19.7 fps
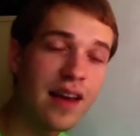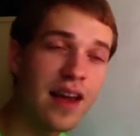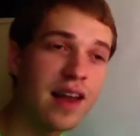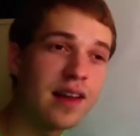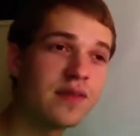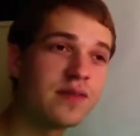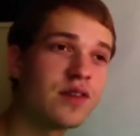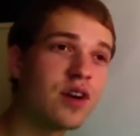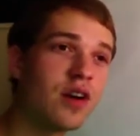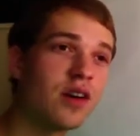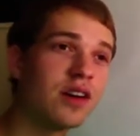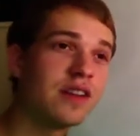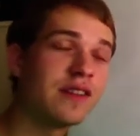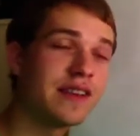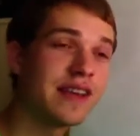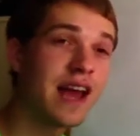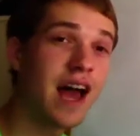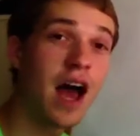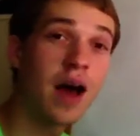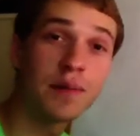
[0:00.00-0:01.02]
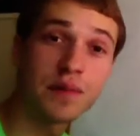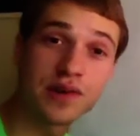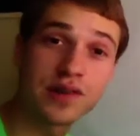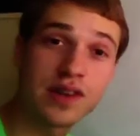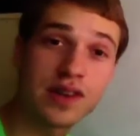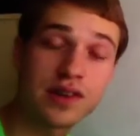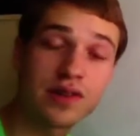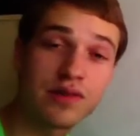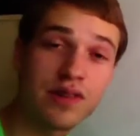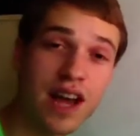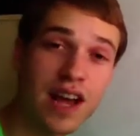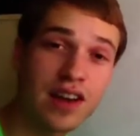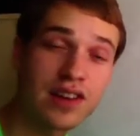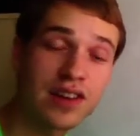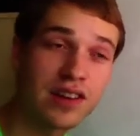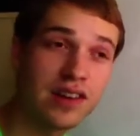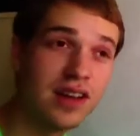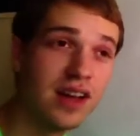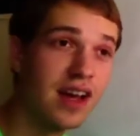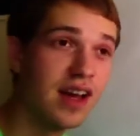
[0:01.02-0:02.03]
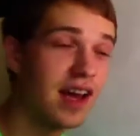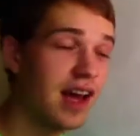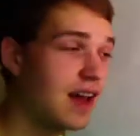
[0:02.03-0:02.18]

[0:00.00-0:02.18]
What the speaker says: a turn in the opposite direction,